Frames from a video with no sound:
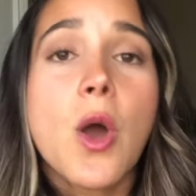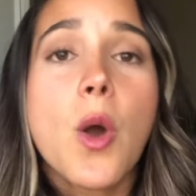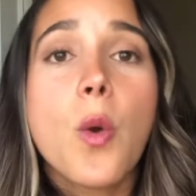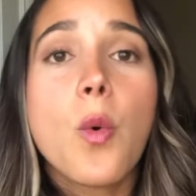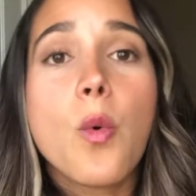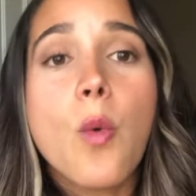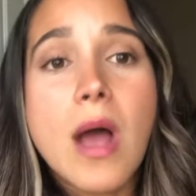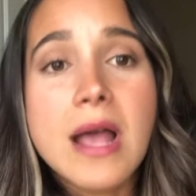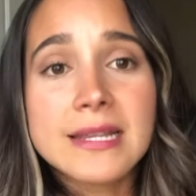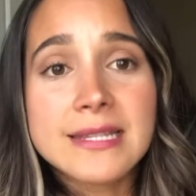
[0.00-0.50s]

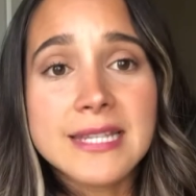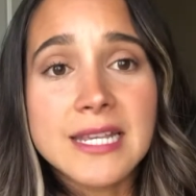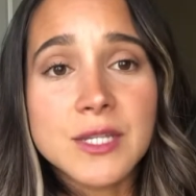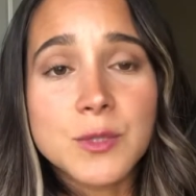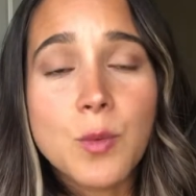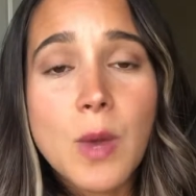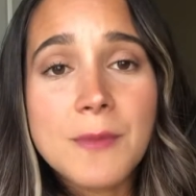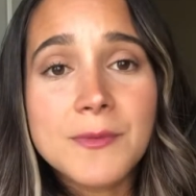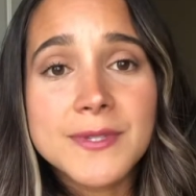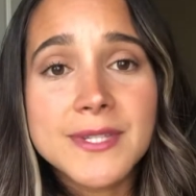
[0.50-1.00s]
One says
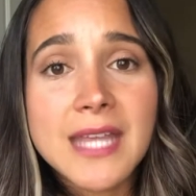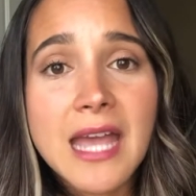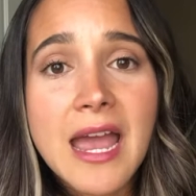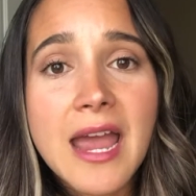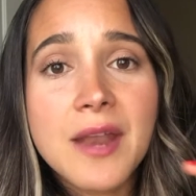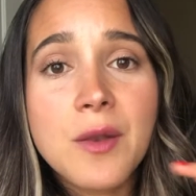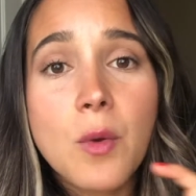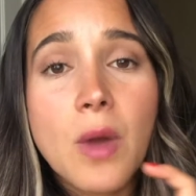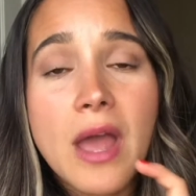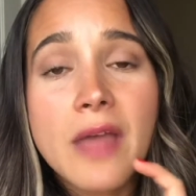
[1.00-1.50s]

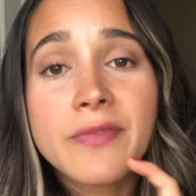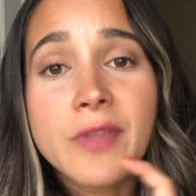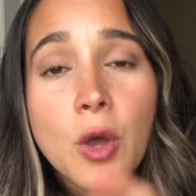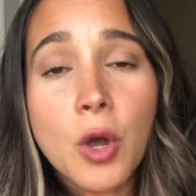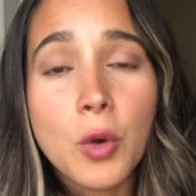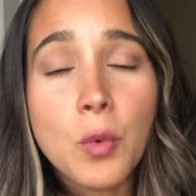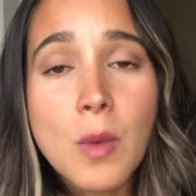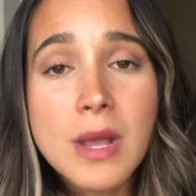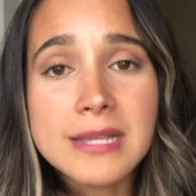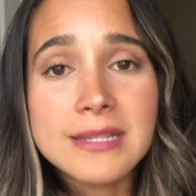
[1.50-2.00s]
website, the
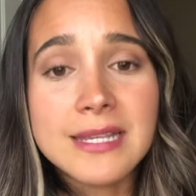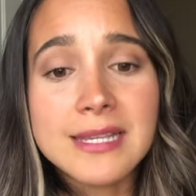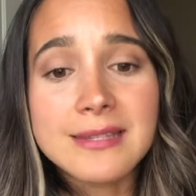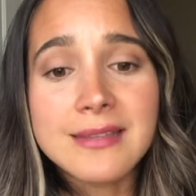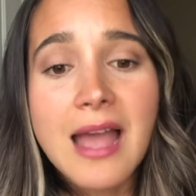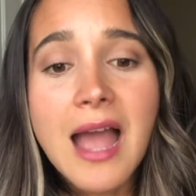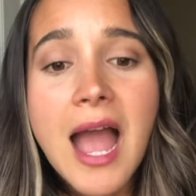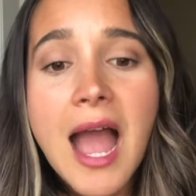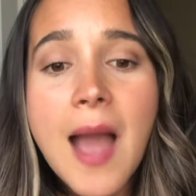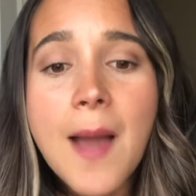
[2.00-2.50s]
other one says
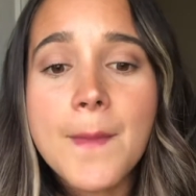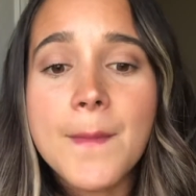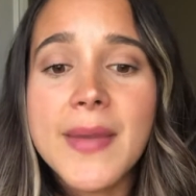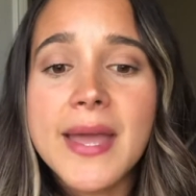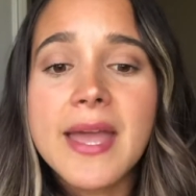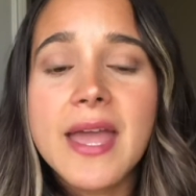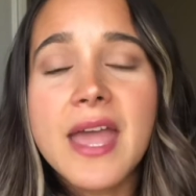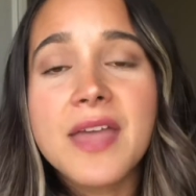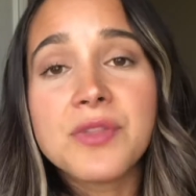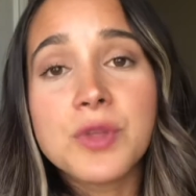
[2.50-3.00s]
app,
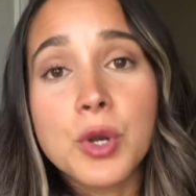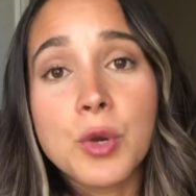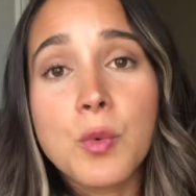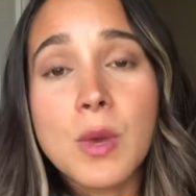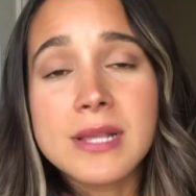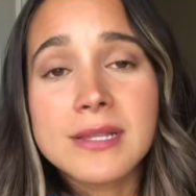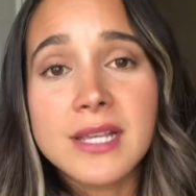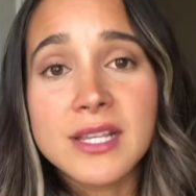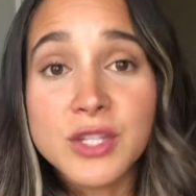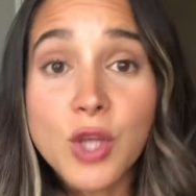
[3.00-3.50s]
and the other
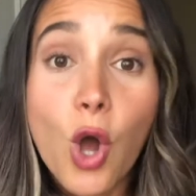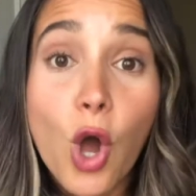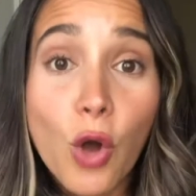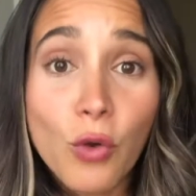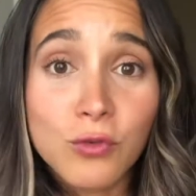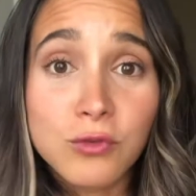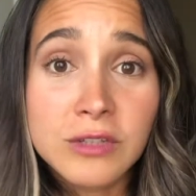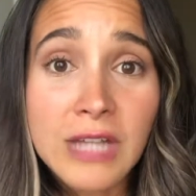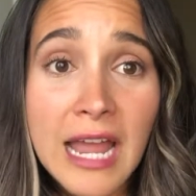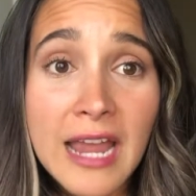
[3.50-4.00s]
one says
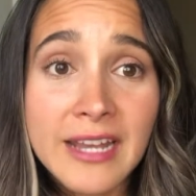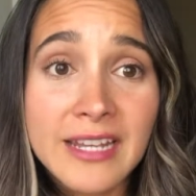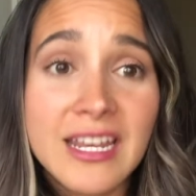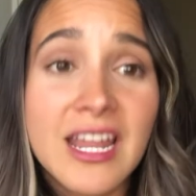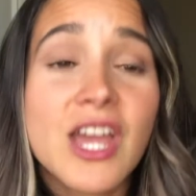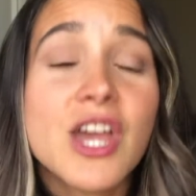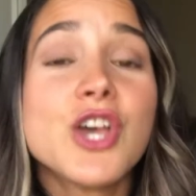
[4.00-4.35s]
offline.